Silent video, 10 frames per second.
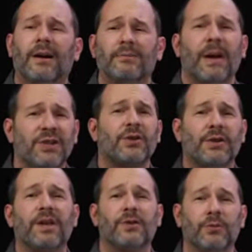Make sure
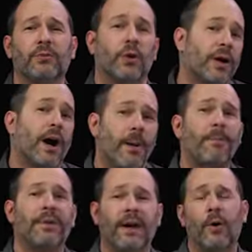that you look
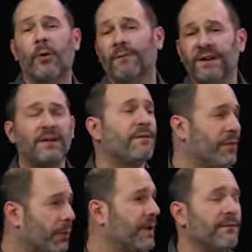up that whole
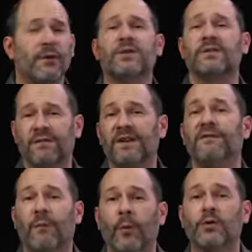V3 versus
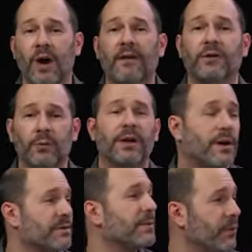V4 drivers when it
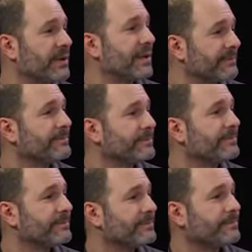comes to printing.
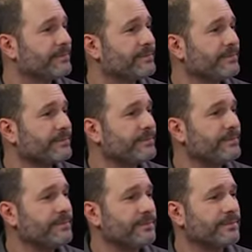Yeah, and then when you
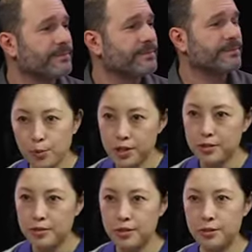see it in the
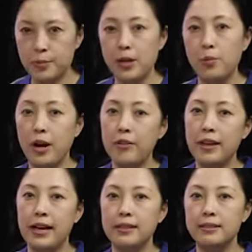options, just be aware
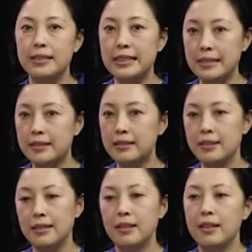that these
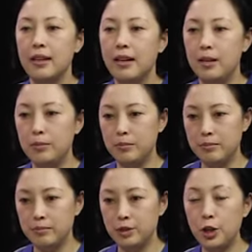
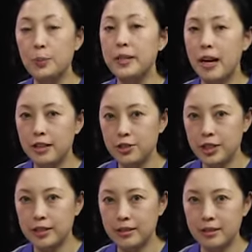
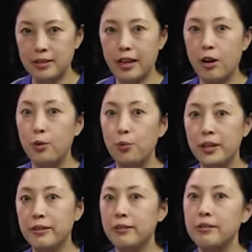terminologies, they are
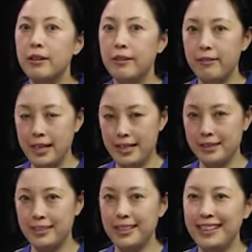real
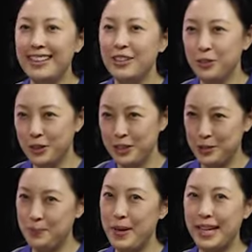things. They weren't
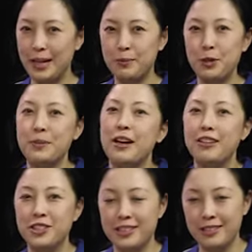just make-up
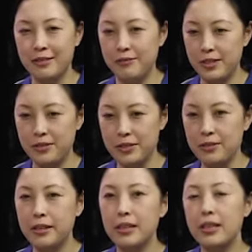terminologies to confuse you.